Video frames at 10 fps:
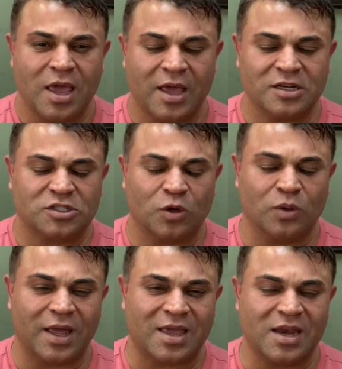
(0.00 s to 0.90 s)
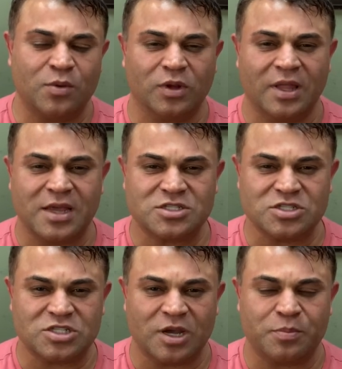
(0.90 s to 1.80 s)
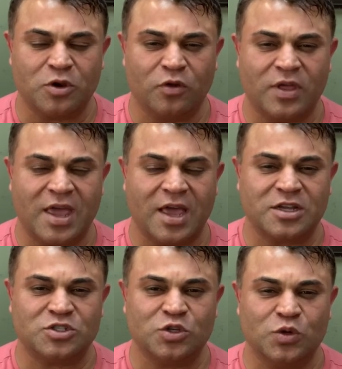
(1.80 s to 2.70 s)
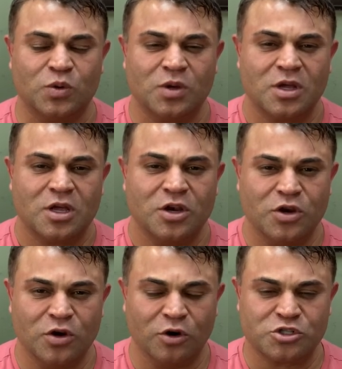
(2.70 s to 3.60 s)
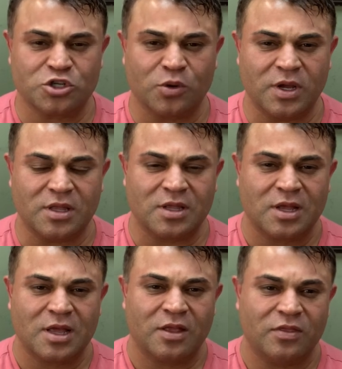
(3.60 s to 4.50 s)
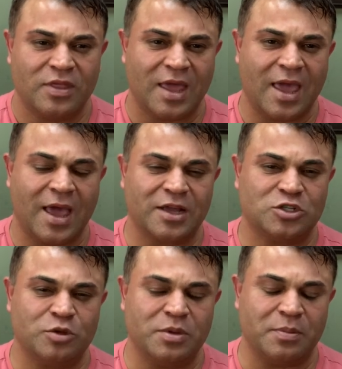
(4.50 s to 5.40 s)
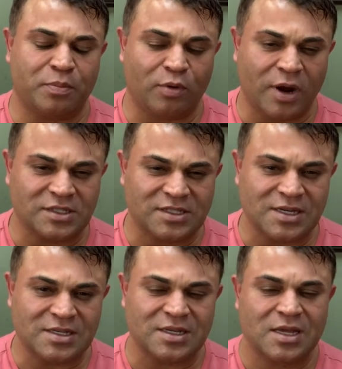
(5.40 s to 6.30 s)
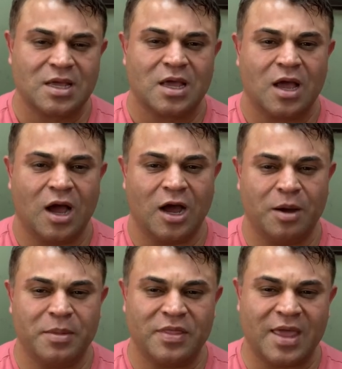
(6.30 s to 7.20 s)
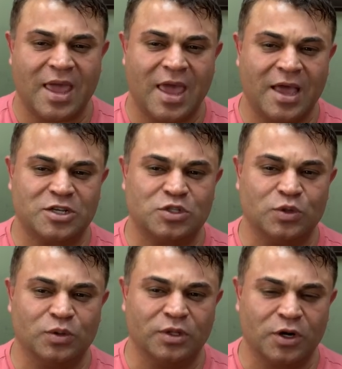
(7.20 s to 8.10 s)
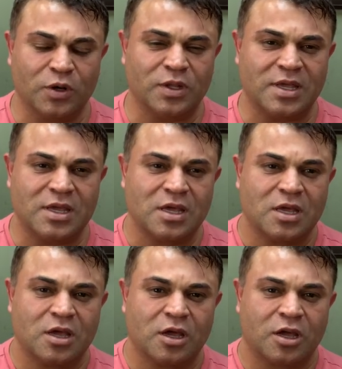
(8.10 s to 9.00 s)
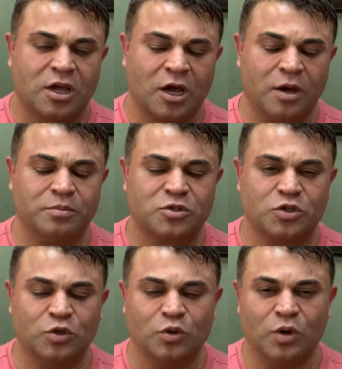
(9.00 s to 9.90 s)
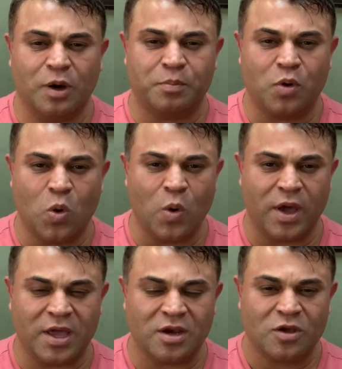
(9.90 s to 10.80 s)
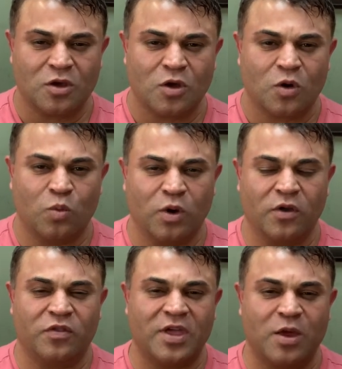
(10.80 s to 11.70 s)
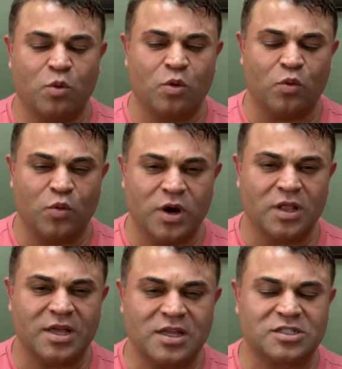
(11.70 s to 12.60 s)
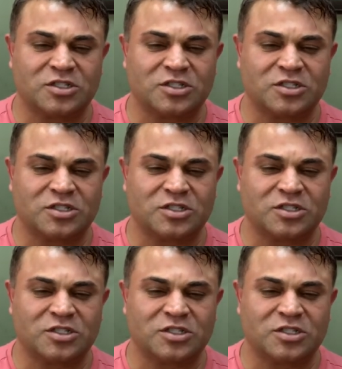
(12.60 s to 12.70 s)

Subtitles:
And so like any relationship, they had to nurture it, they had to be present, and they had to literally come to a point where they were really